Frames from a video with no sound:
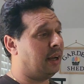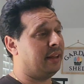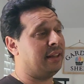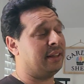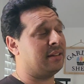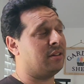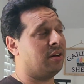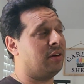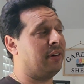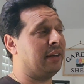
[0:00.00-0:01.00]
I think they
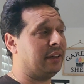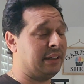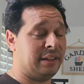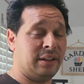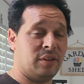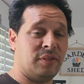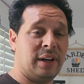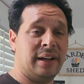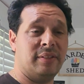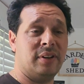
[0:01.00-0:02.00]
started around
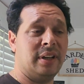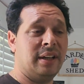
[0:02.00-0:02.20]
1905.